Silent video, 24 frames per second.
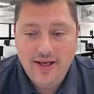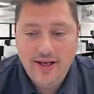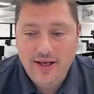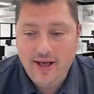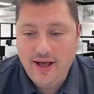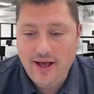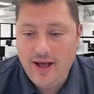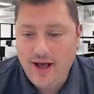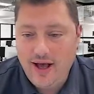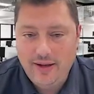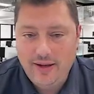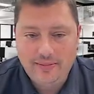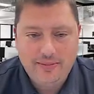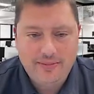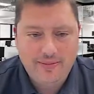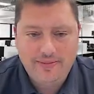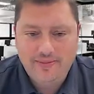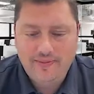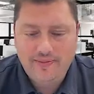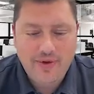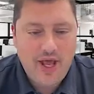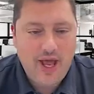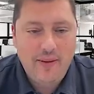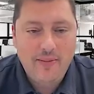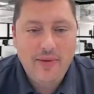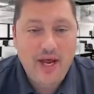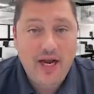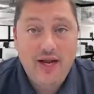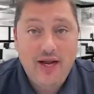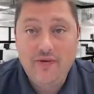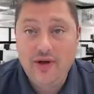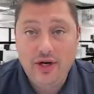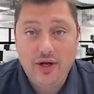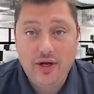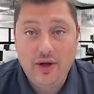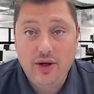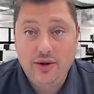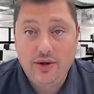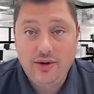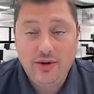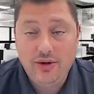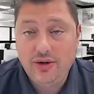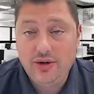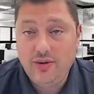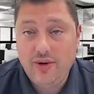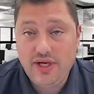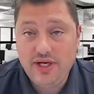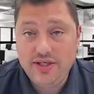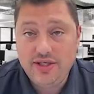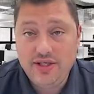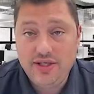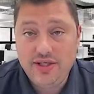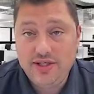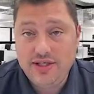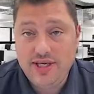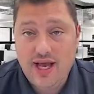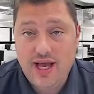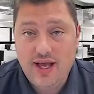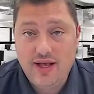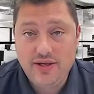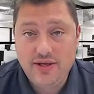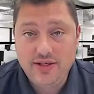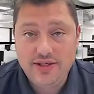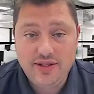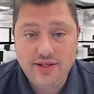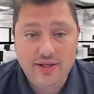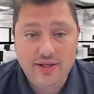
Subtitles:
Uh, I'm not even going to go through the rest of this house,